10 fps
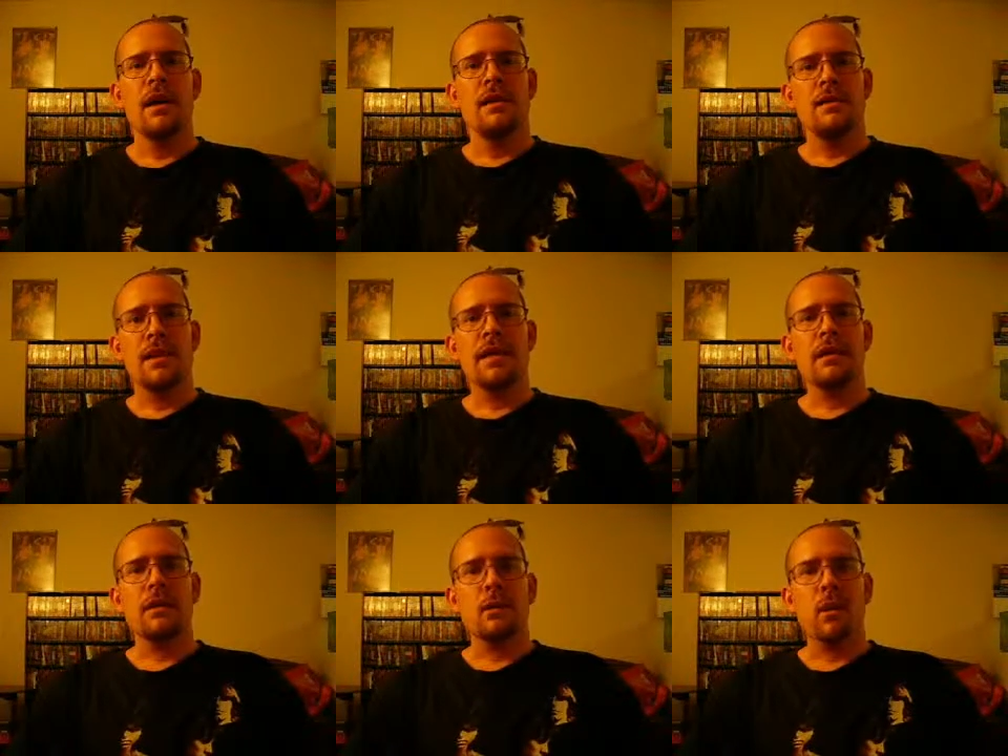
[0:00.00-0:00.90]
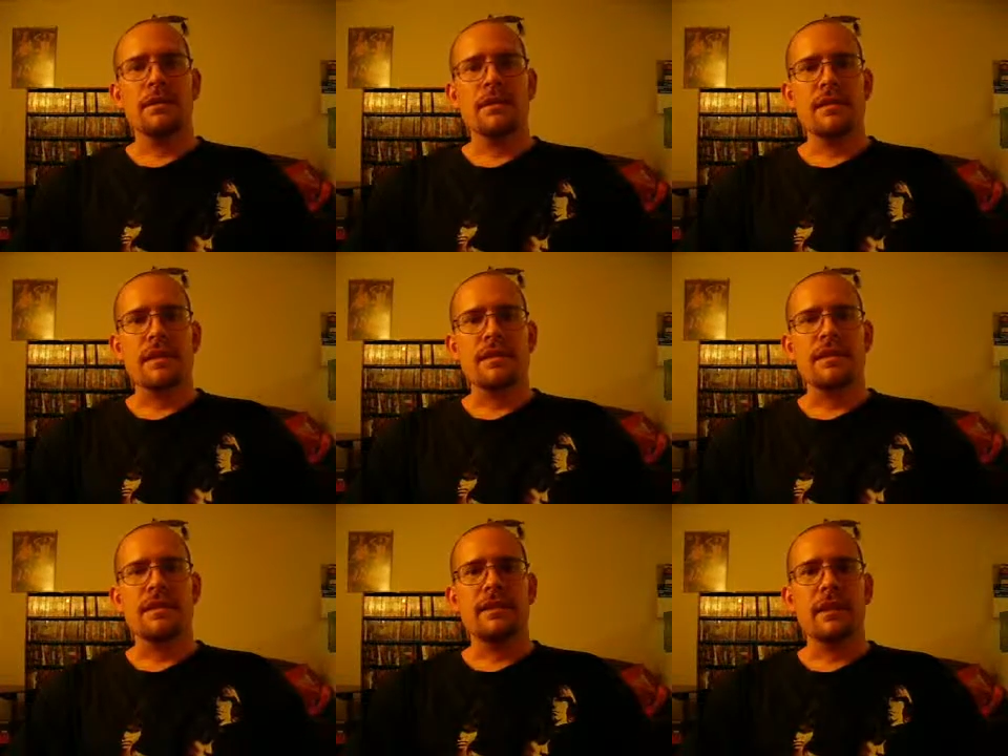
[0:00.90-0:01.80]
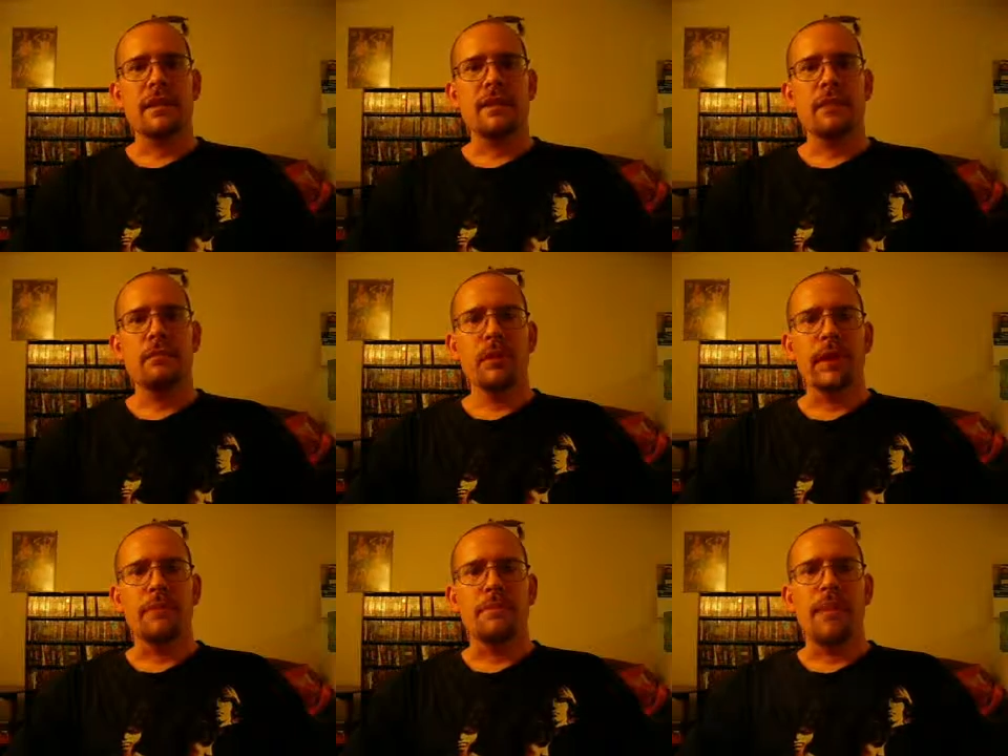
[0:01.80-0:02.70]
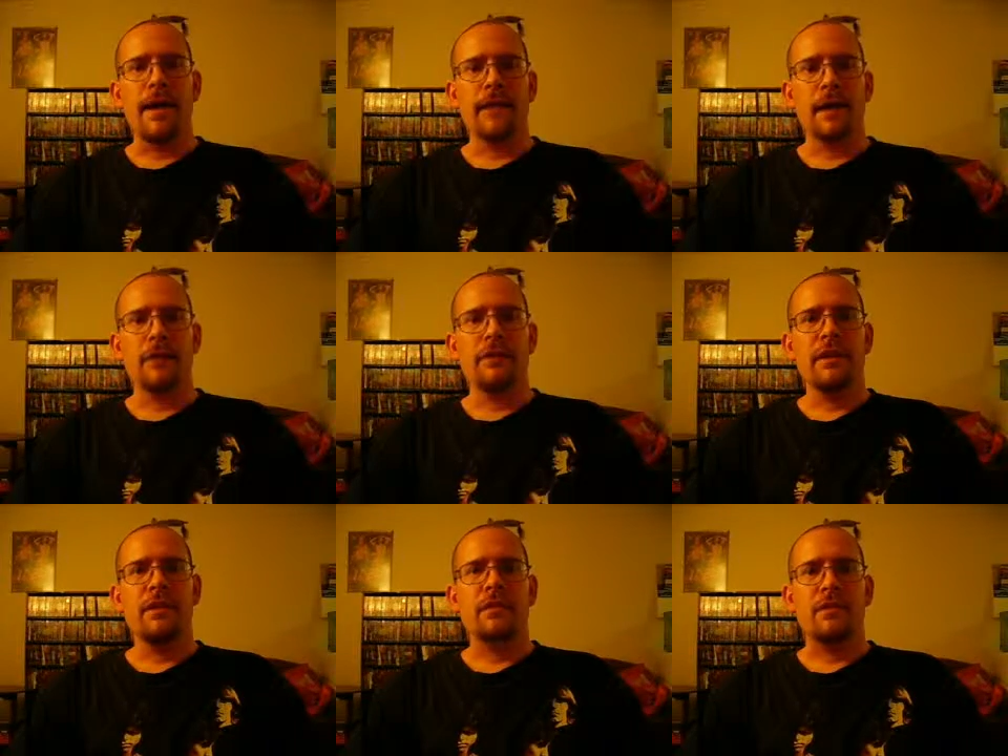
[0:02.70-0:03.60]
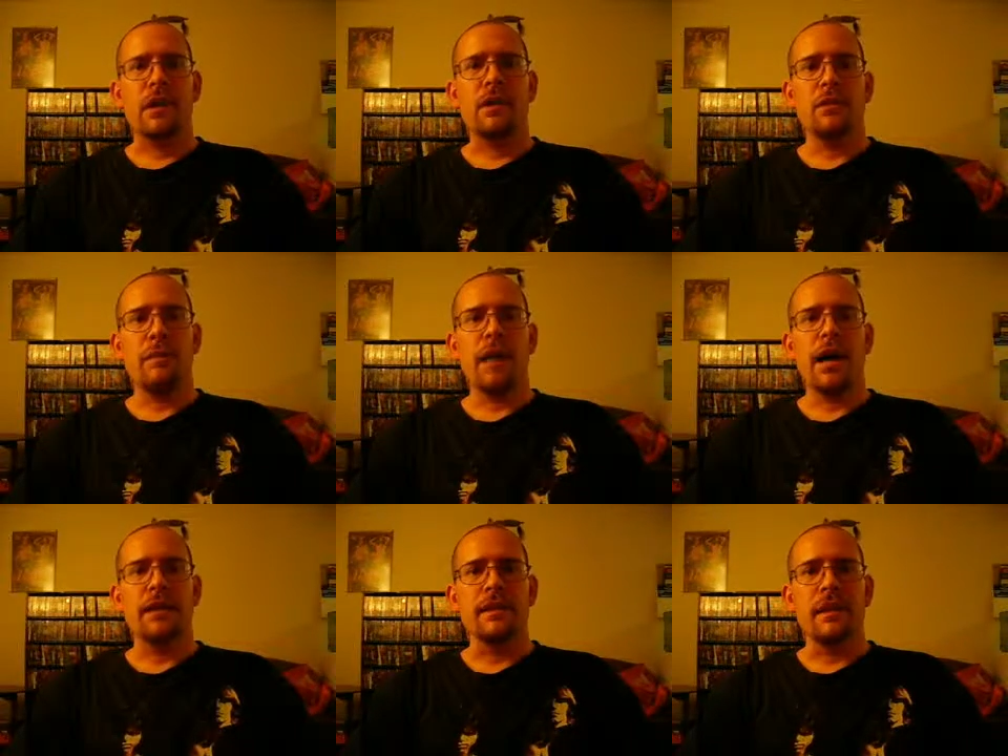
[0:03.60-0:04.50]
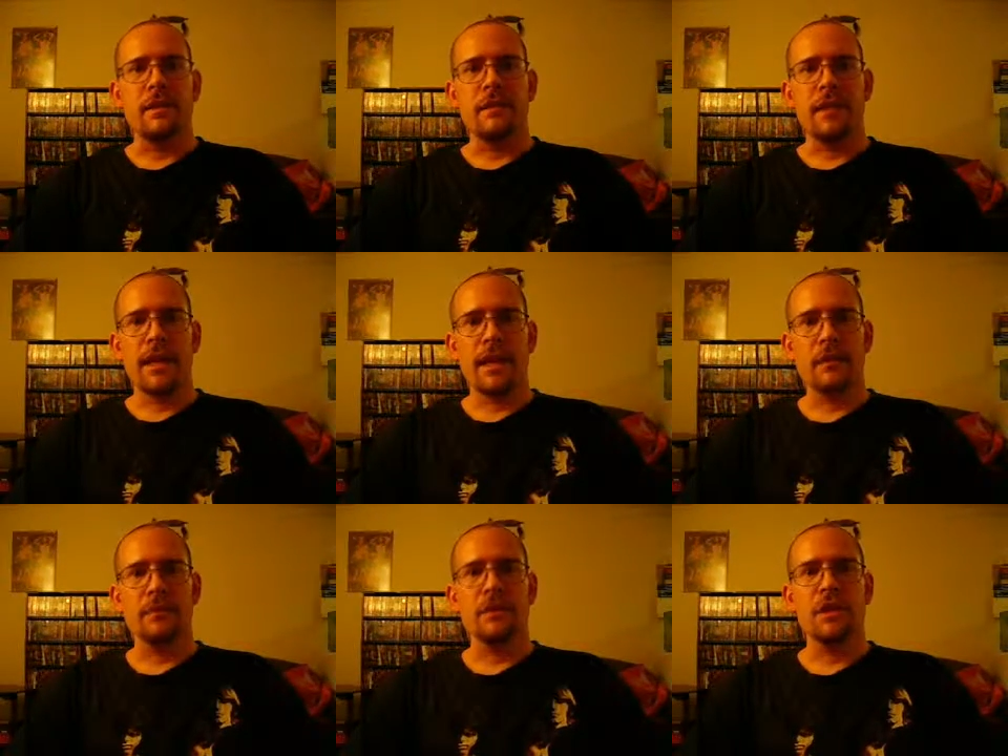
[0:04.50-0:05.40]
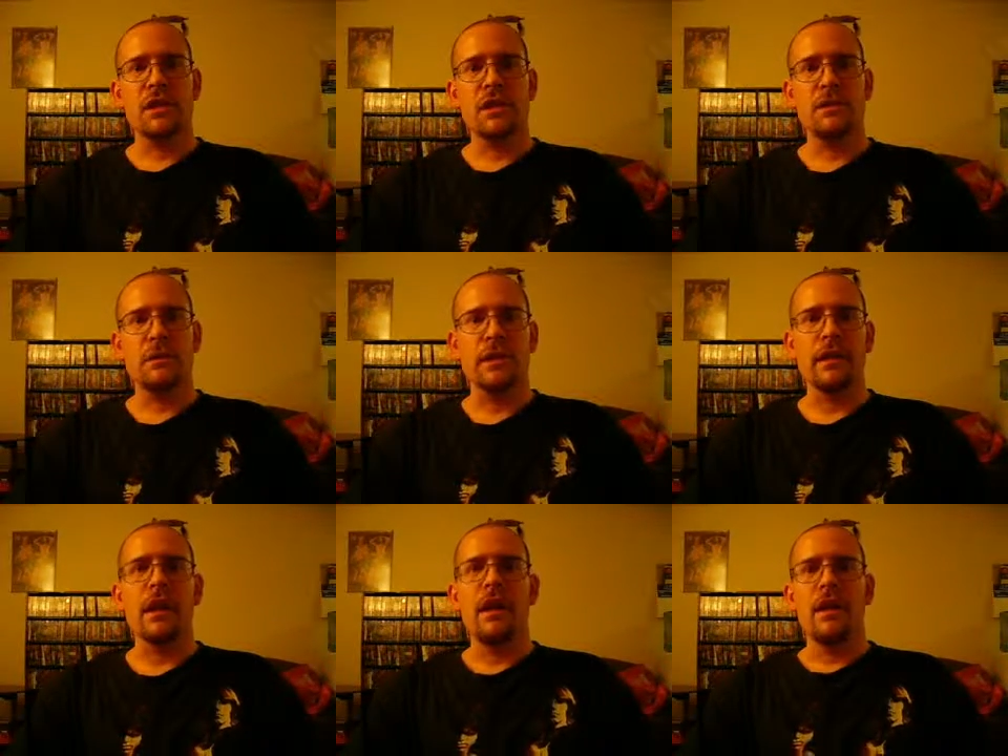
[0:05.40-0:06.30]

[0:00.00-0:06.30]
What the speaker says: It's basically, once it's under the skin and implanted, magnetic fields around your body and the mechanical machinery